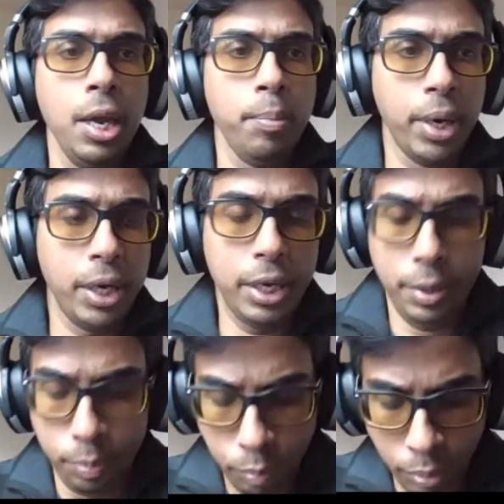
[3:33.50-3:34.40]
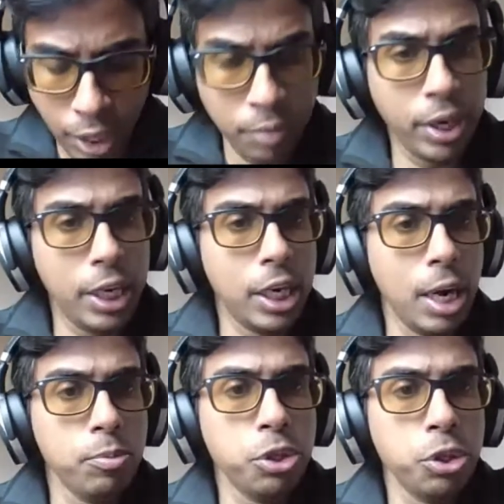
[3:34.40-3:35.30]
But when it
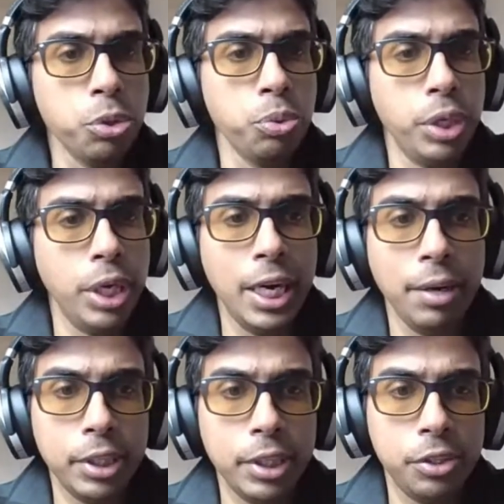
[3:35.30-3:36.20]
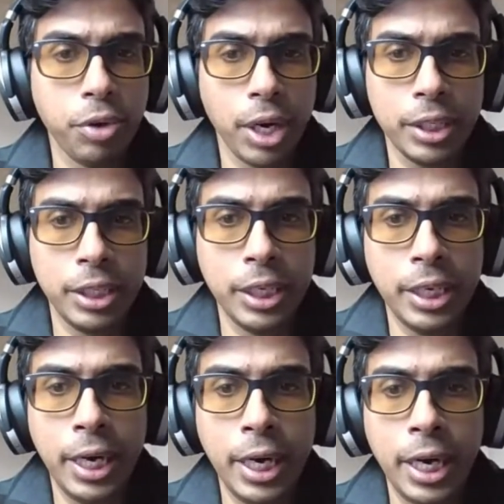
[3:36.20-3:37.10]
comes to dealing with
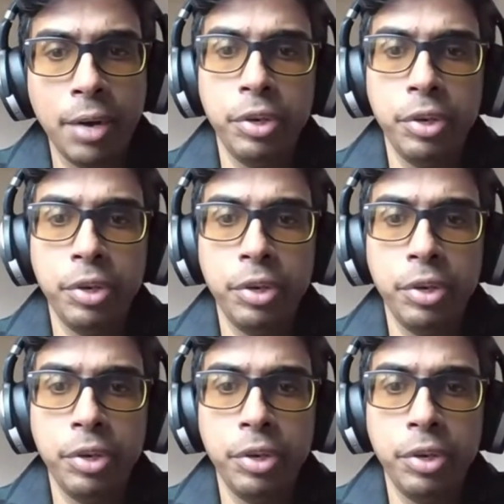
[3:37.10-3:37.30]
structured data,